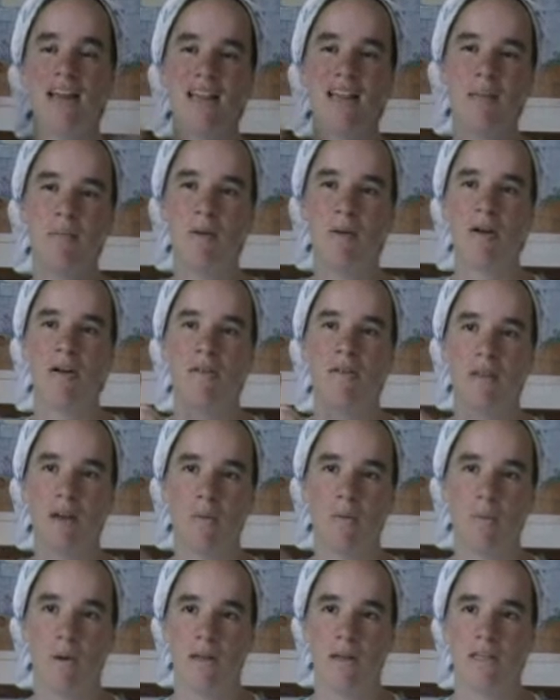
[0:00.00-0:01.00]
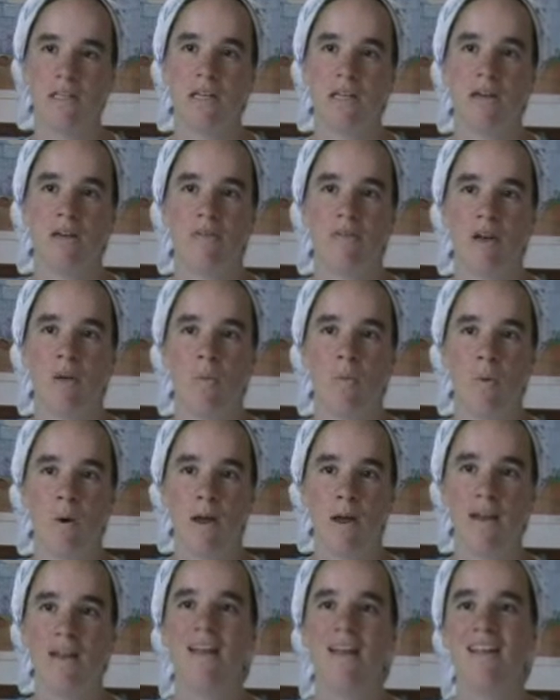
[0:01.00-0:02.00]
in the merit of that one tear, of that
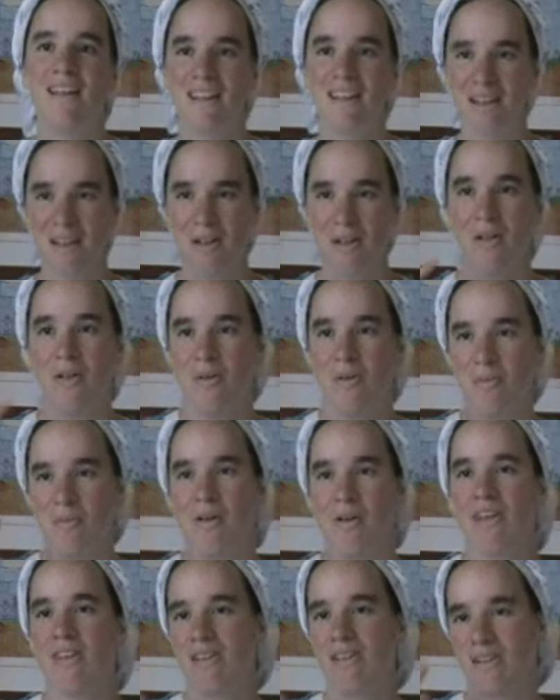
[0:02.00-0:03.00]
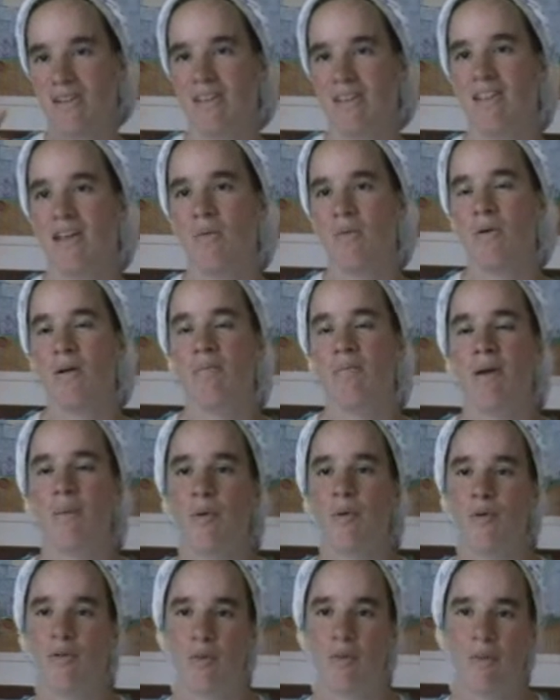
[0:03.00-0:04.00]
one mother, that one
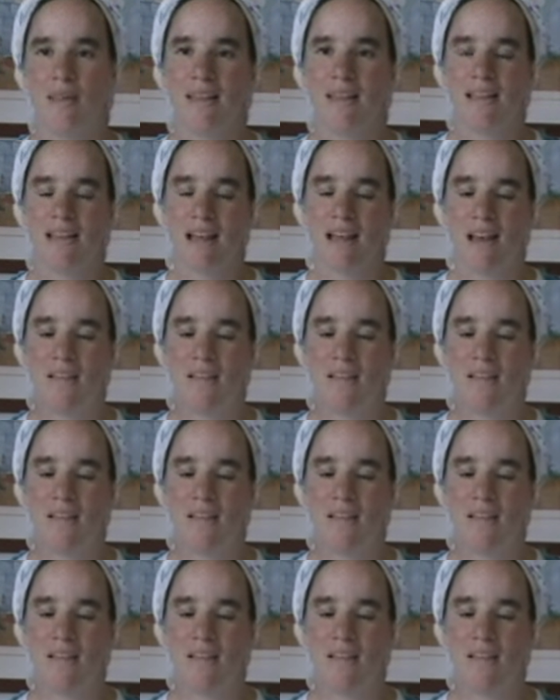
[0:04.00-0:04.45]
member of the missing